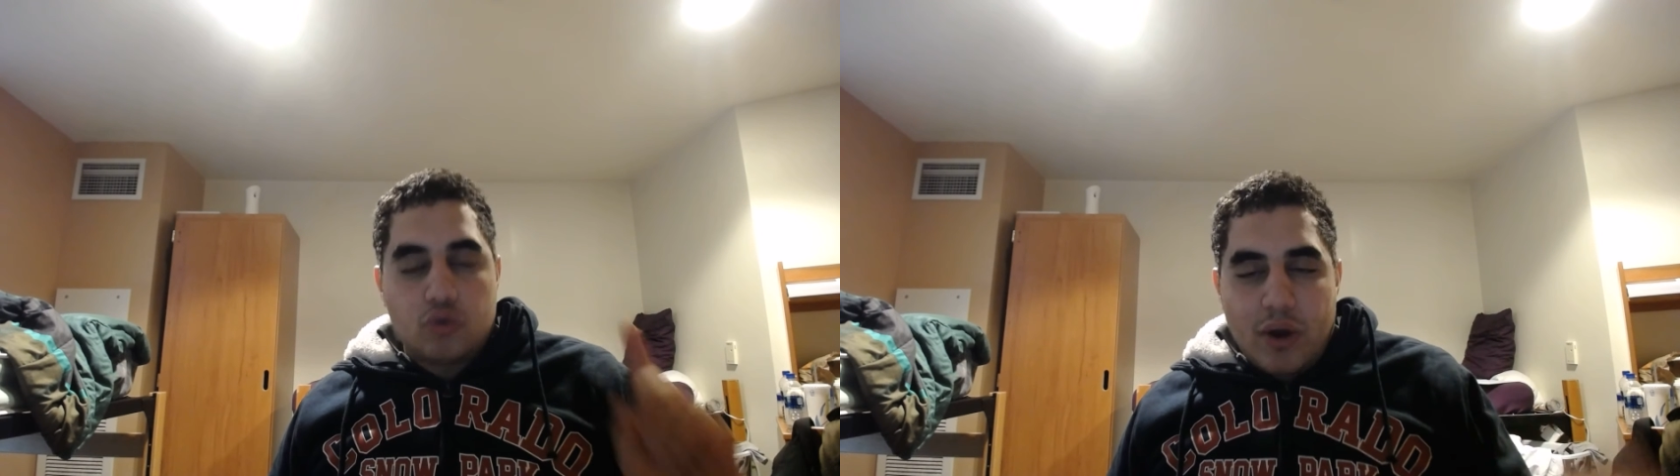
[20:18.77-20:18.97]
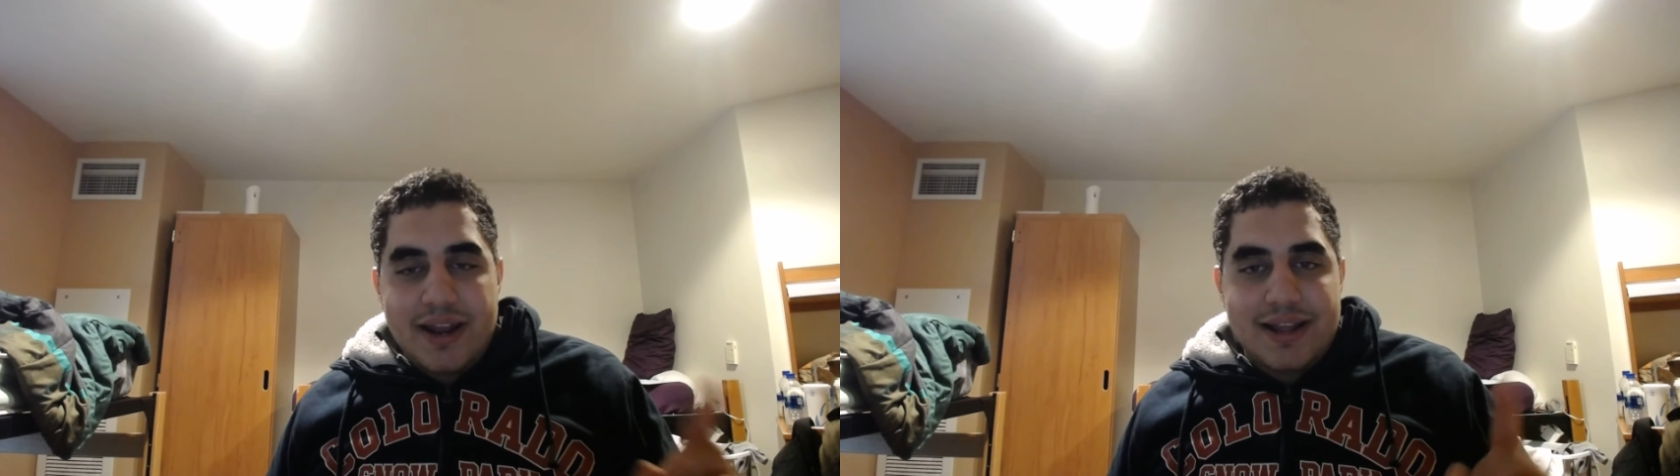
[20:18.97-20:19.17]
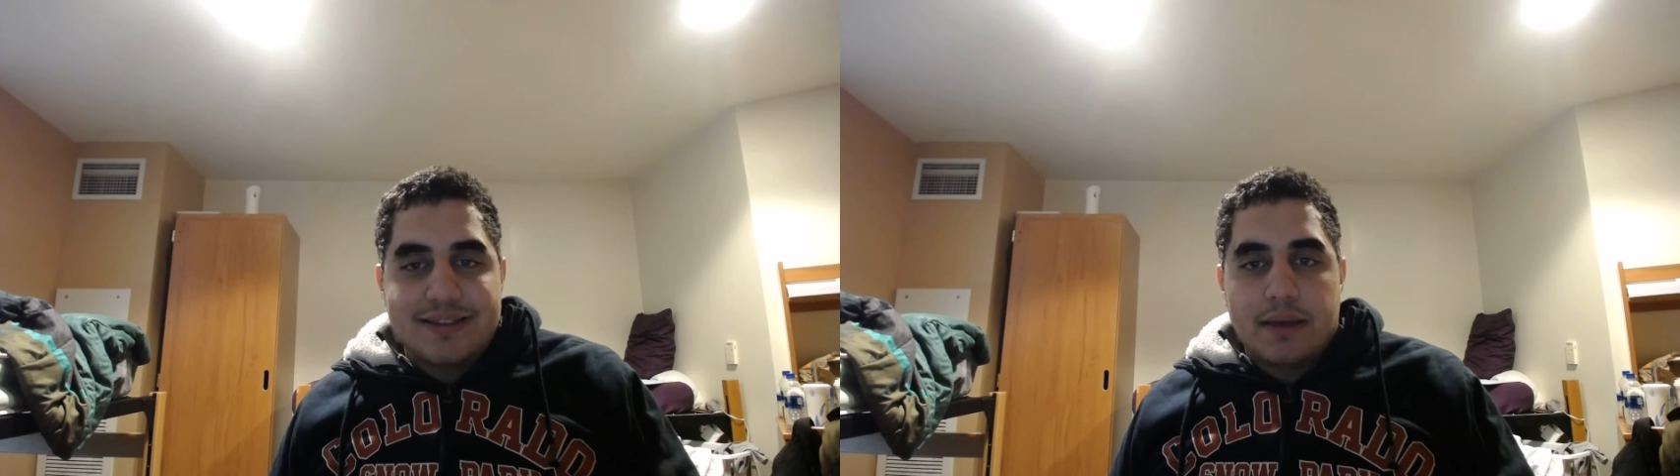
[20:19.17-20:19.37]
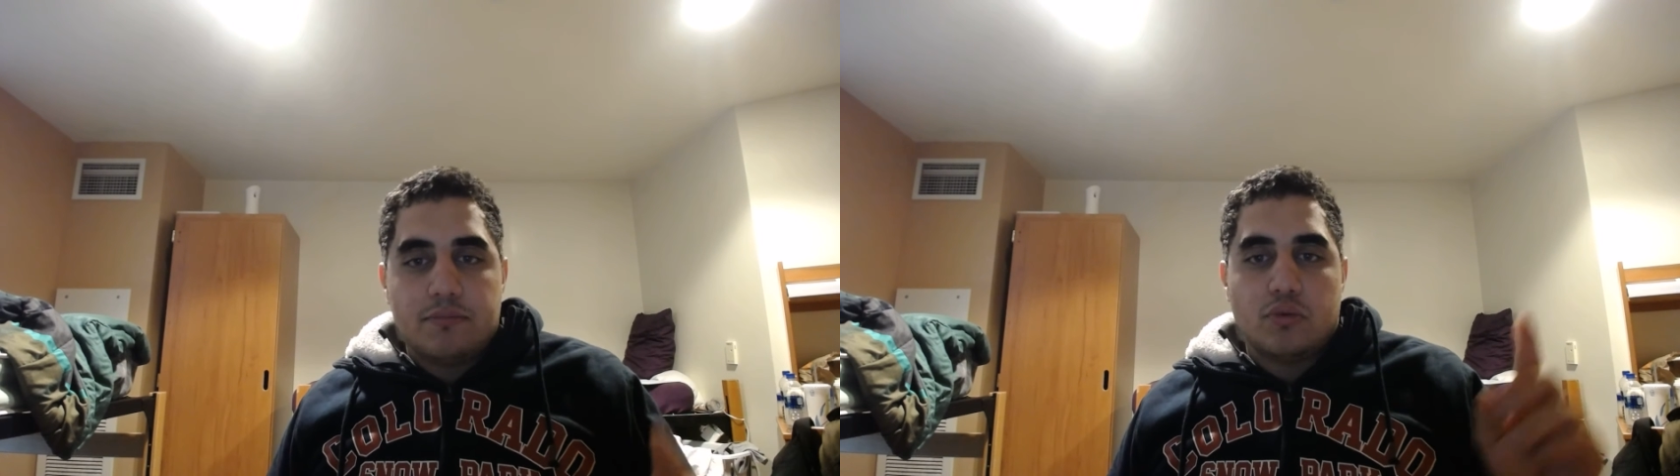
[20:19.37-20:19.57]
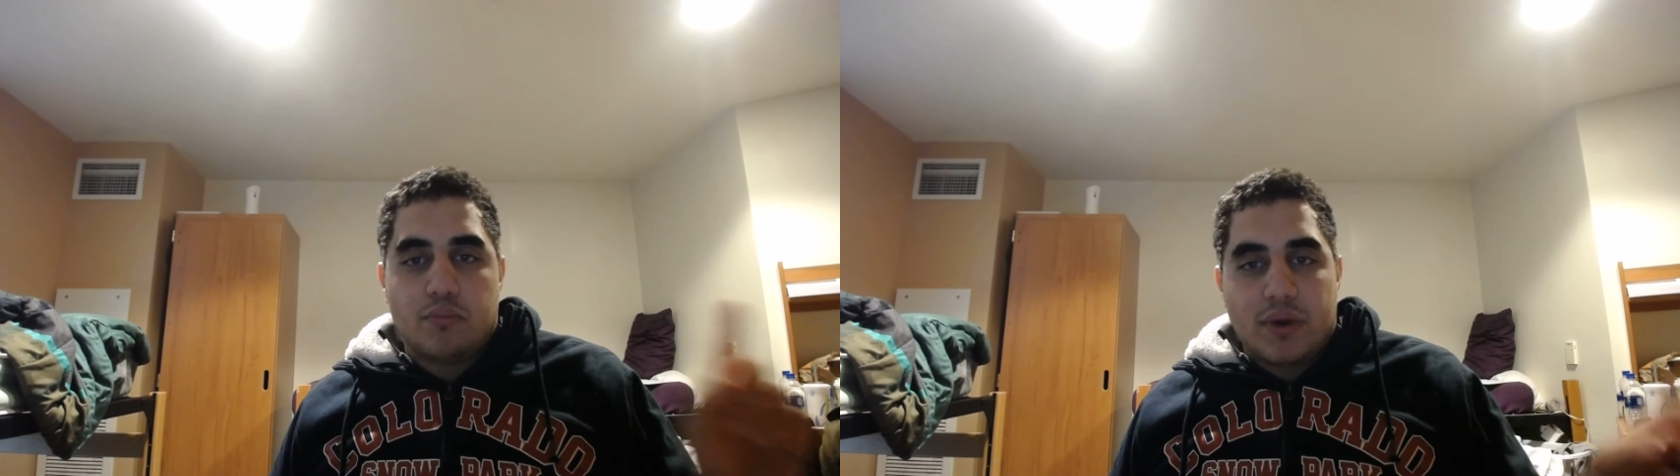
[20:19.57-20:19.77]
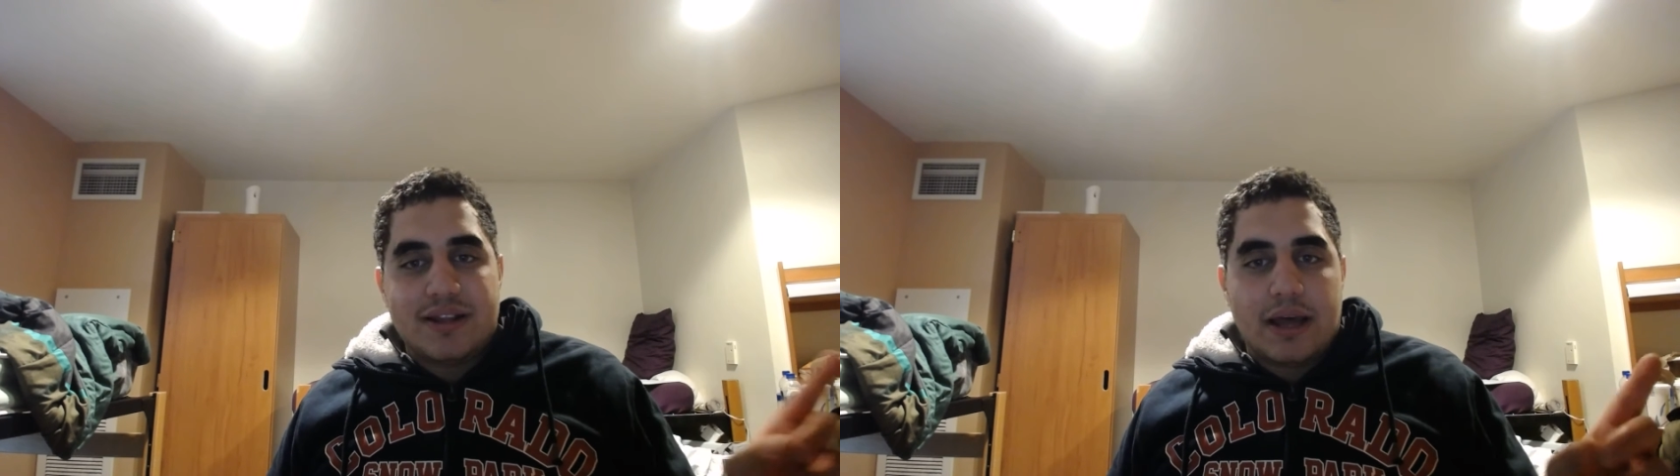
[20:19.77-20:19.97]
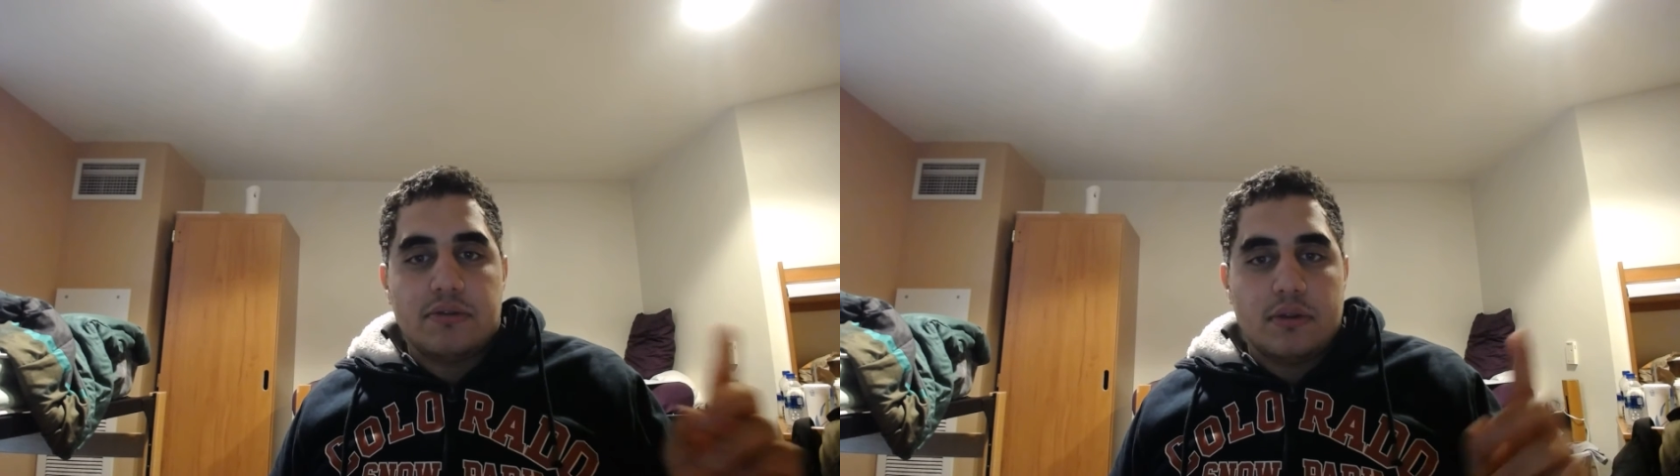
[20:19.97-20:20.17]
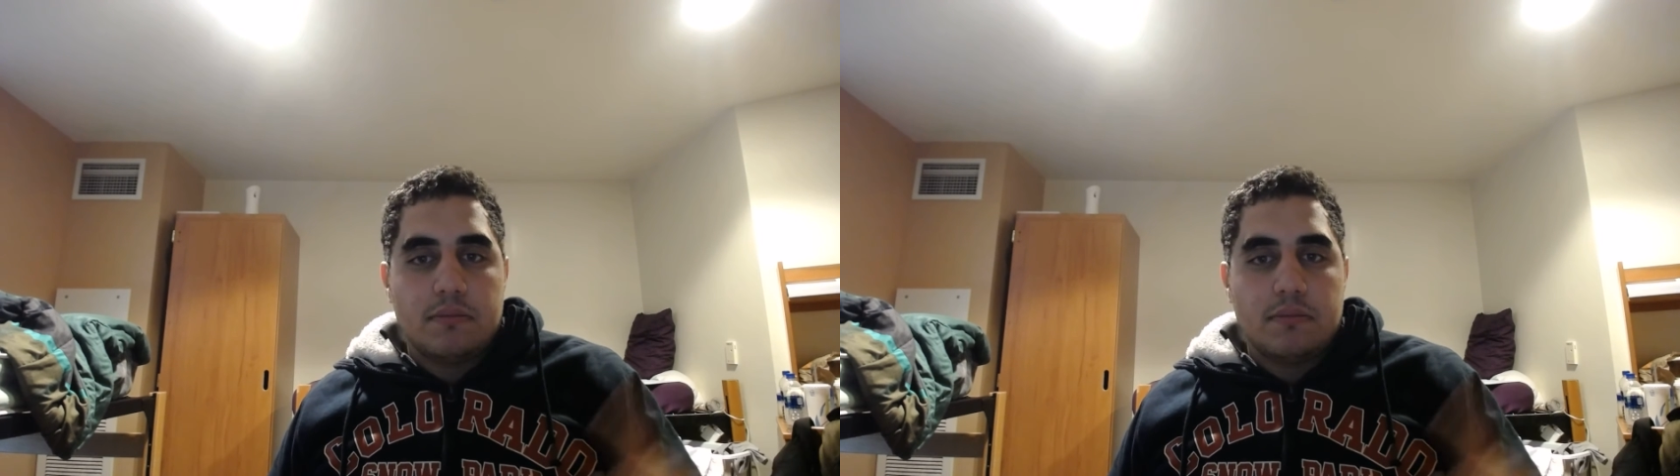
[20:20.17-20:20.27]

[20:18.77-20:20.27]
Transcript: try and attempt to bring down